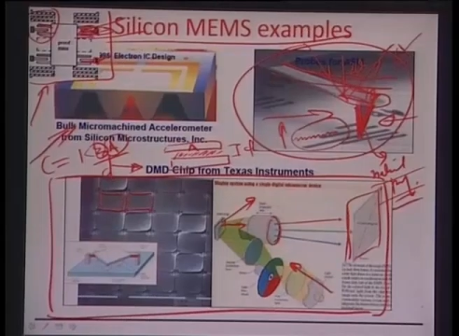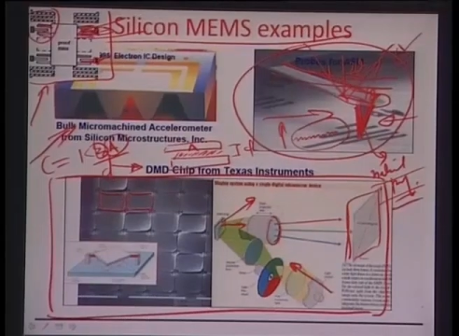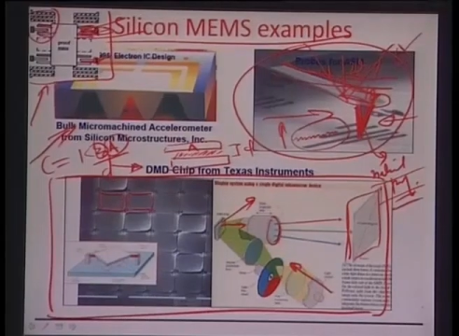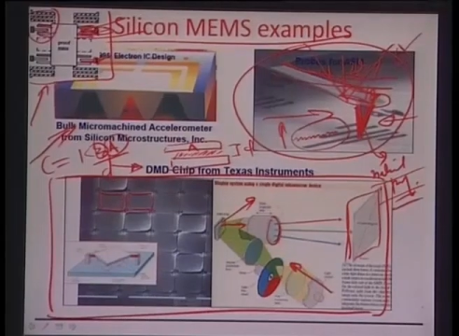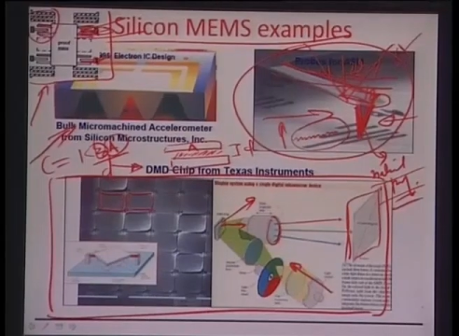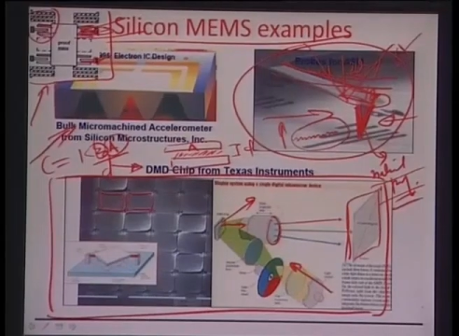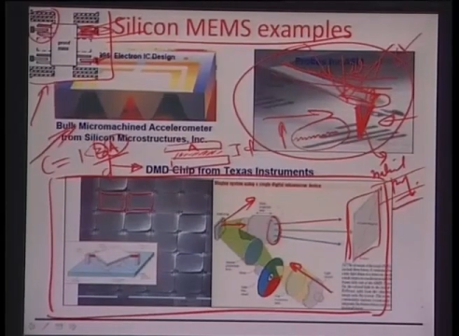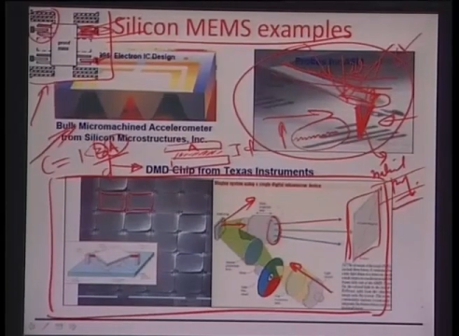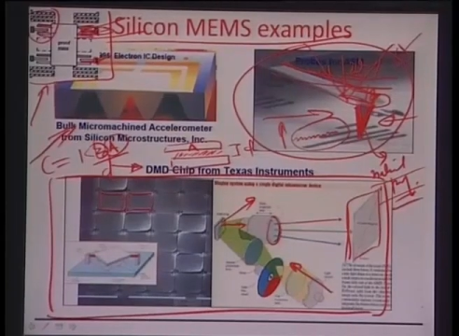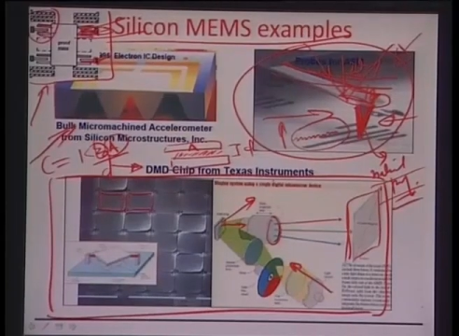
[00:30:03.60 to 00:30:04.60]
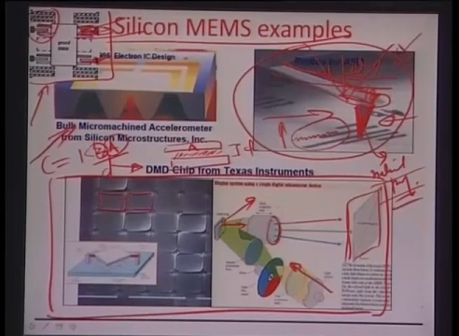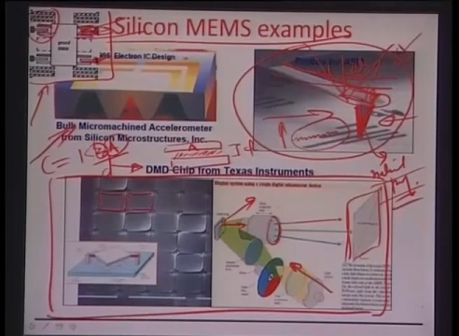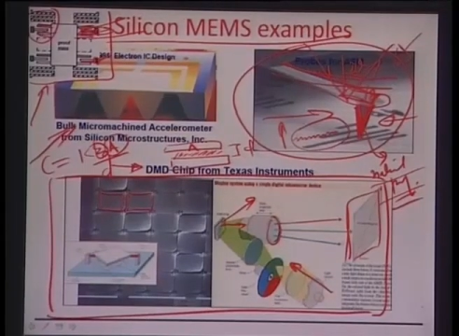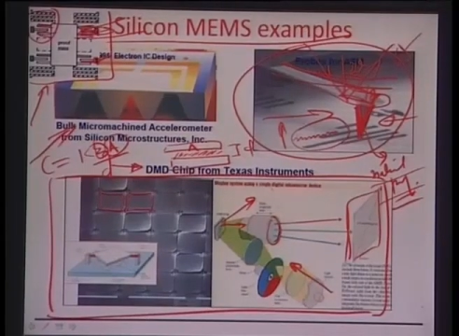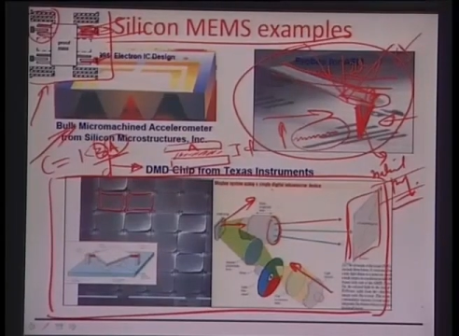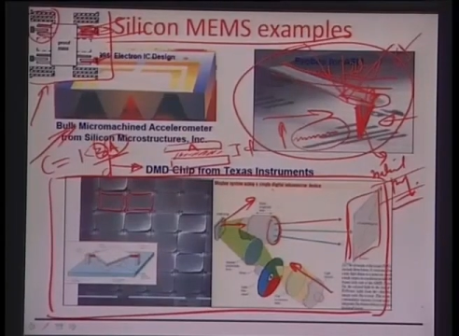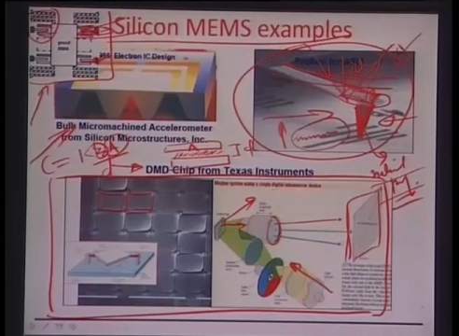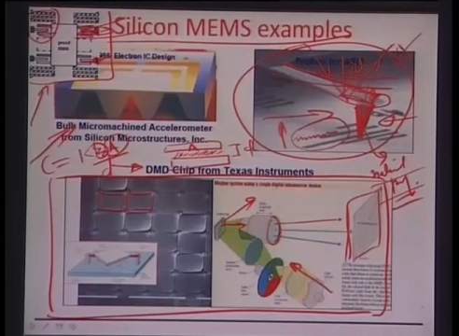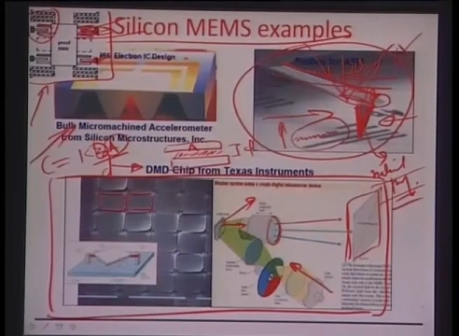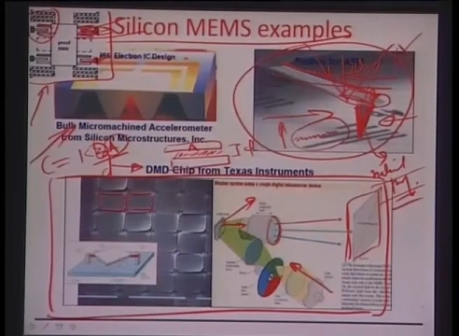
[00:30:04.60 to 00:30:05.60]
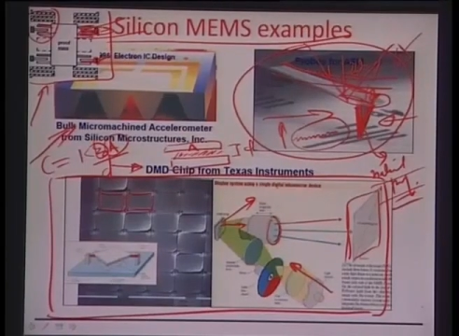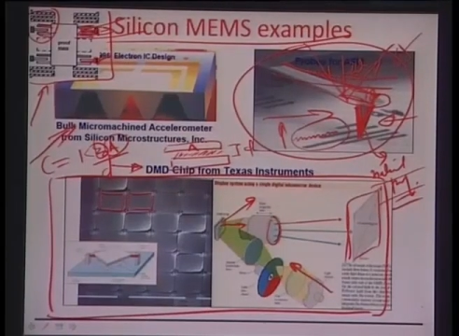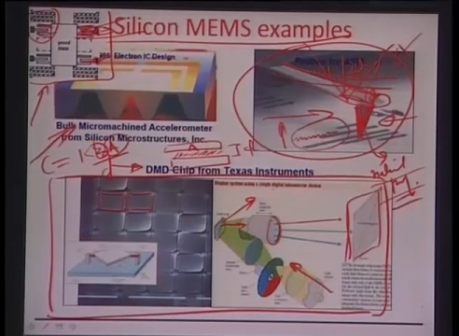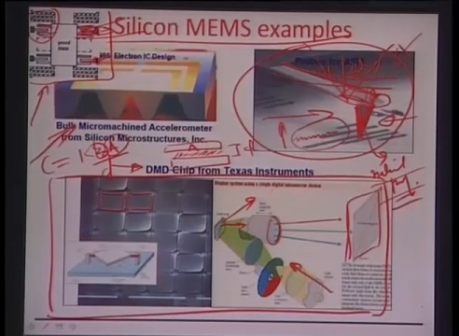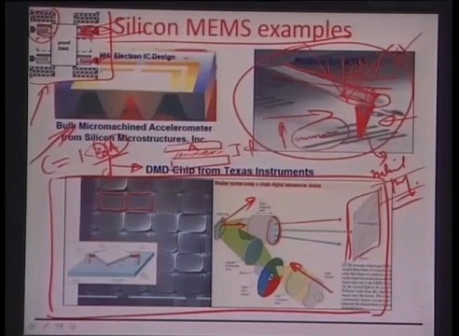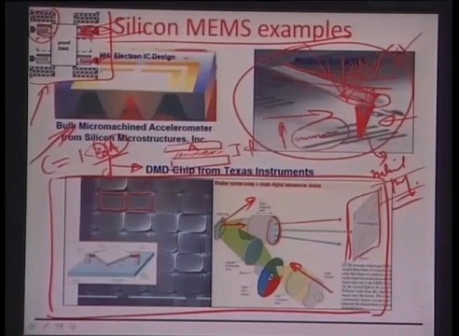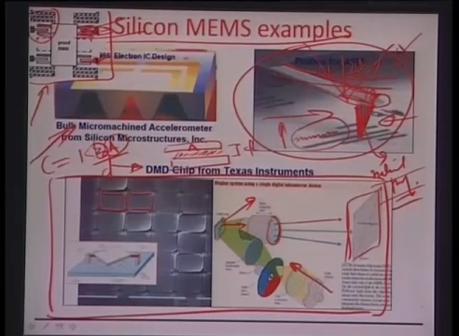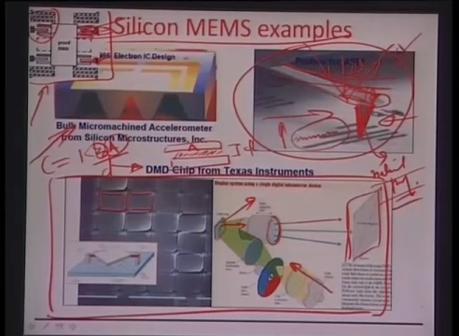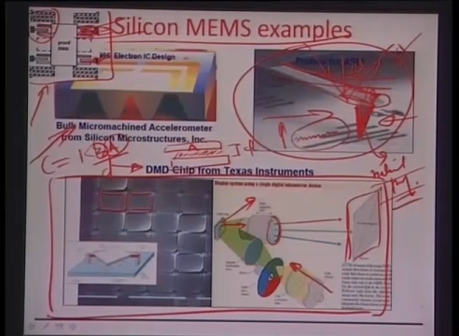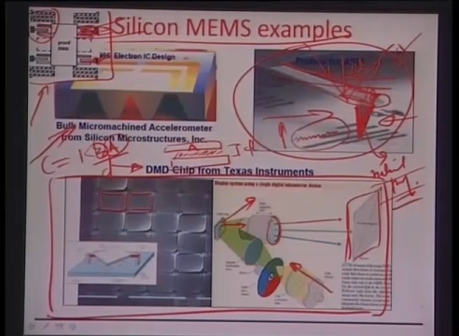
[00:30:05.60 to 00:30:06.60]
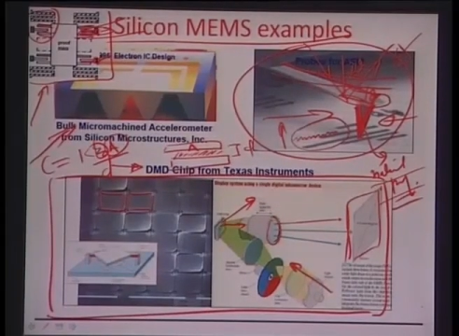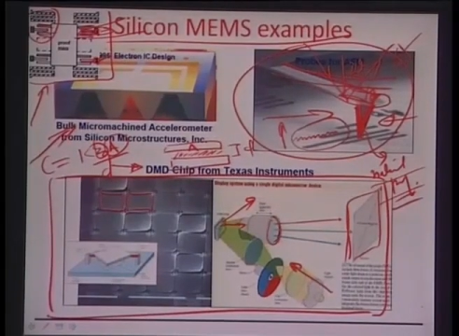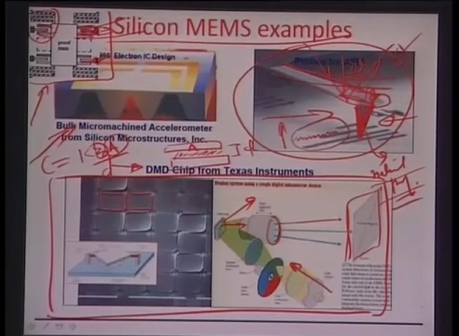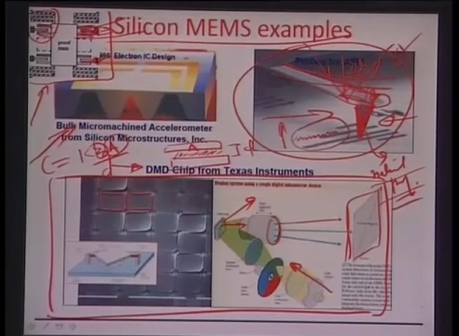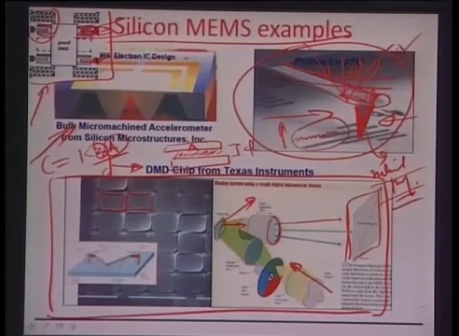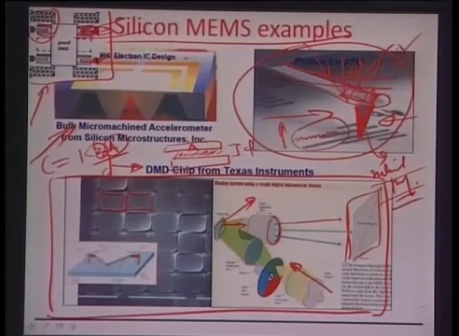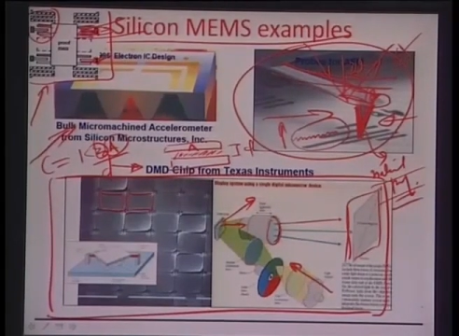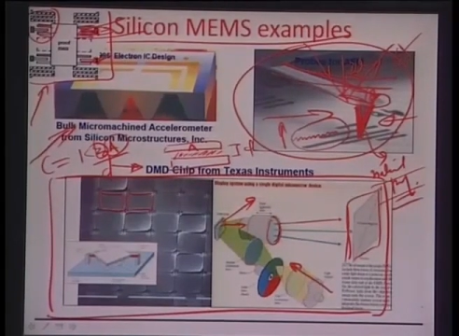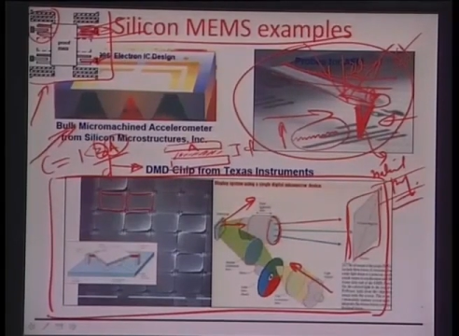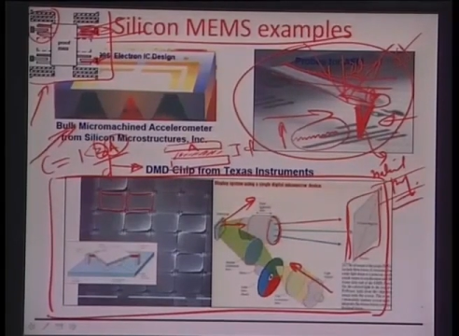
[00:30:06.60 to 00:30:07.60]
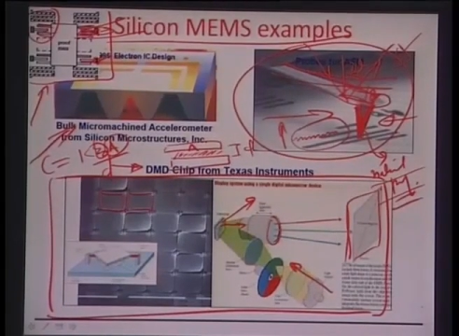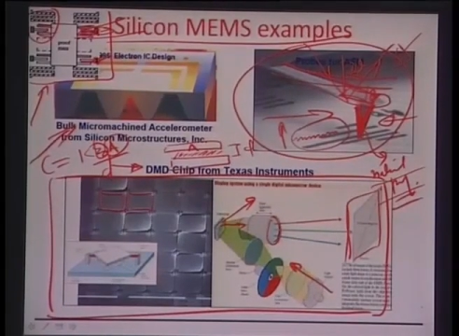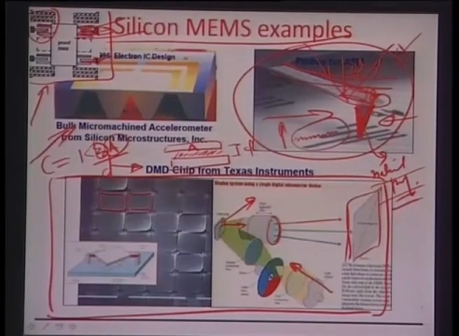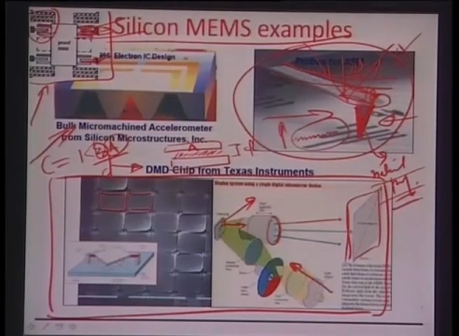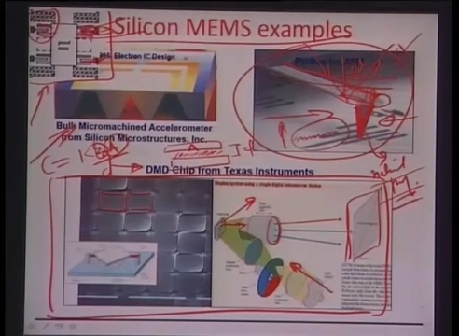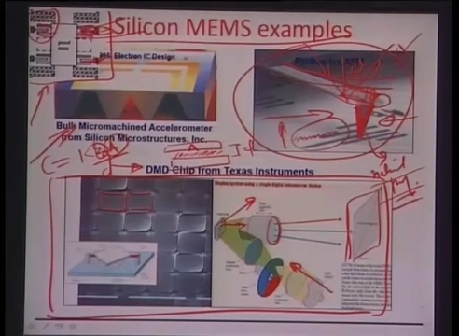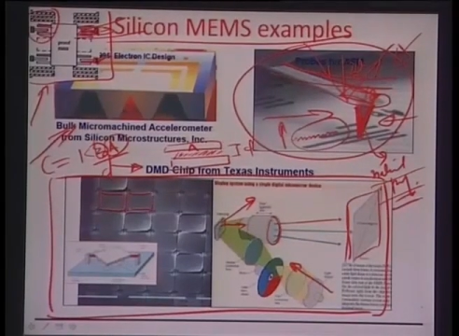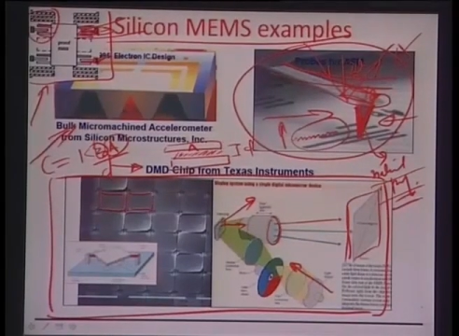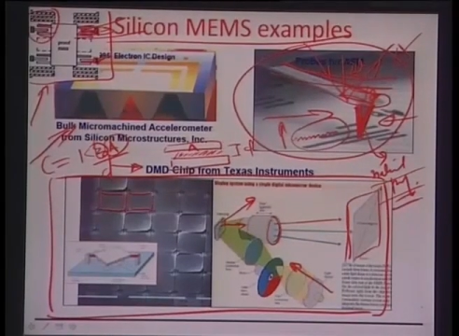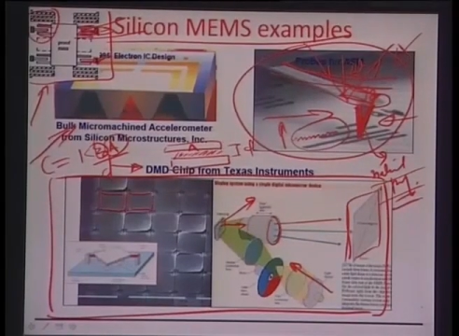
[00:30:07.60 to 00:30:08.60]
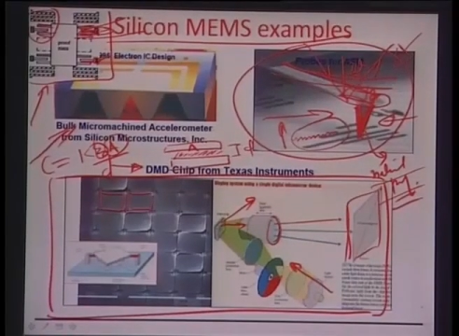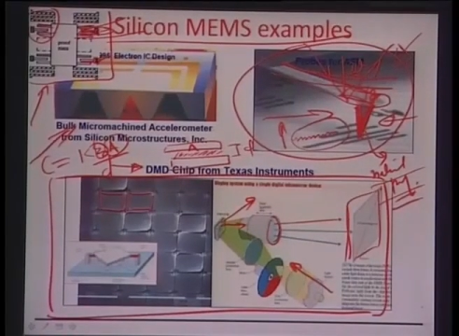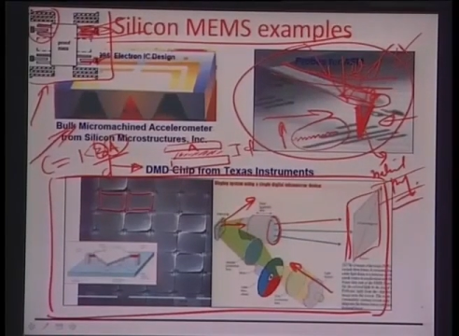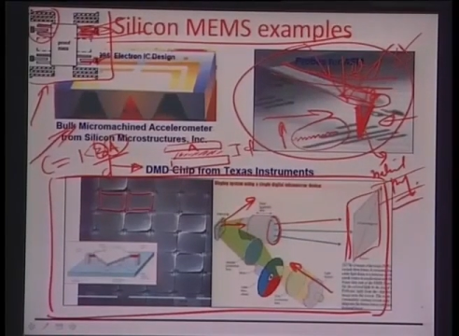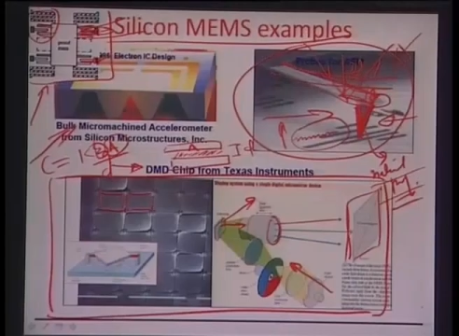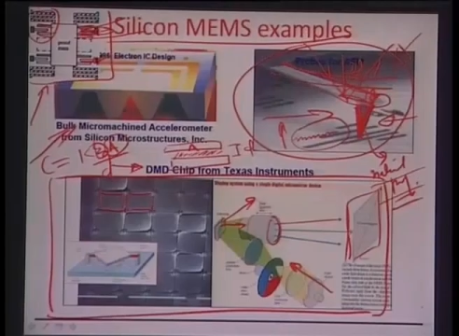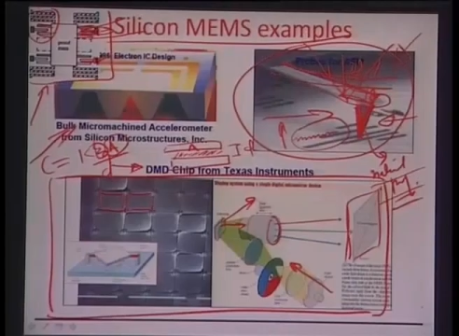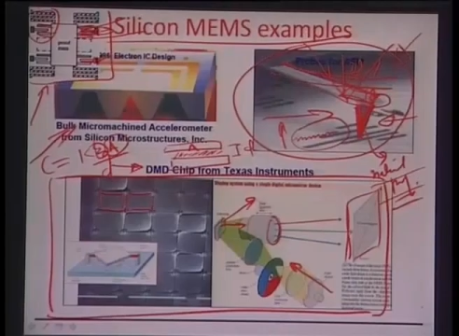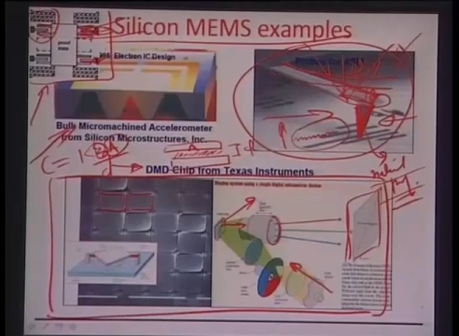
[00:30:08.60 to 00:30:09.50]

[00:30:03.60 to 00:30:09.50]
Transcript: (no speaker visible)